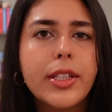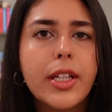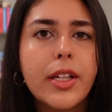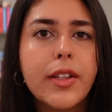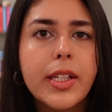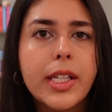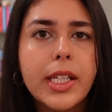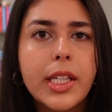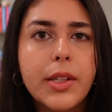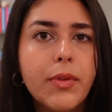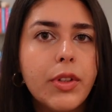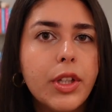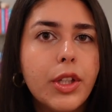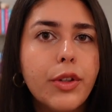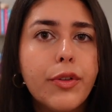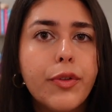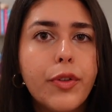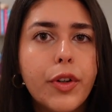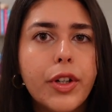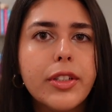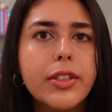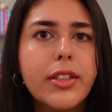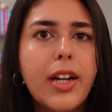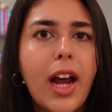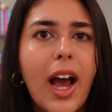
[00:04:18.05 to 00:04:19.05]
I think even the
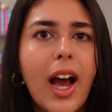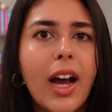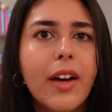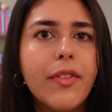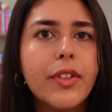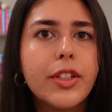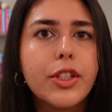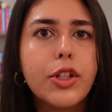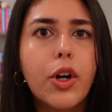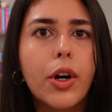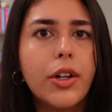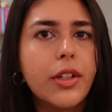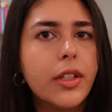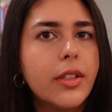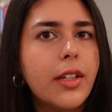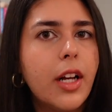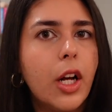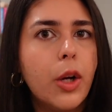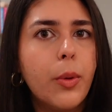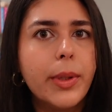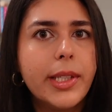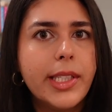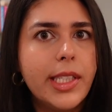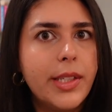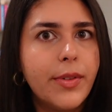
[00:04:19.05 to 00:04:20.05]
first half, it's hard to
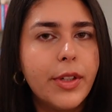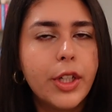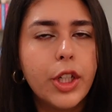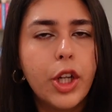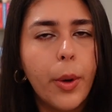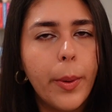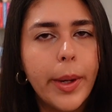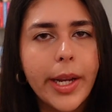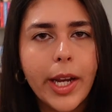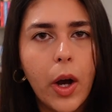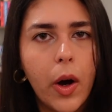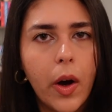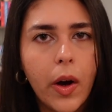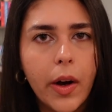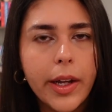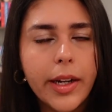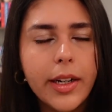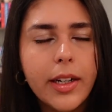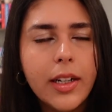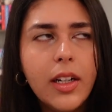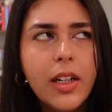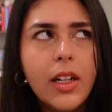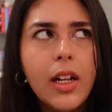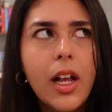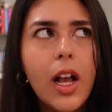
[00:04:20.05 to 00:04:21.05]
tell what's even going
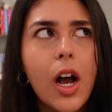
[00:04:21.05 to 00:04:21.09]
on.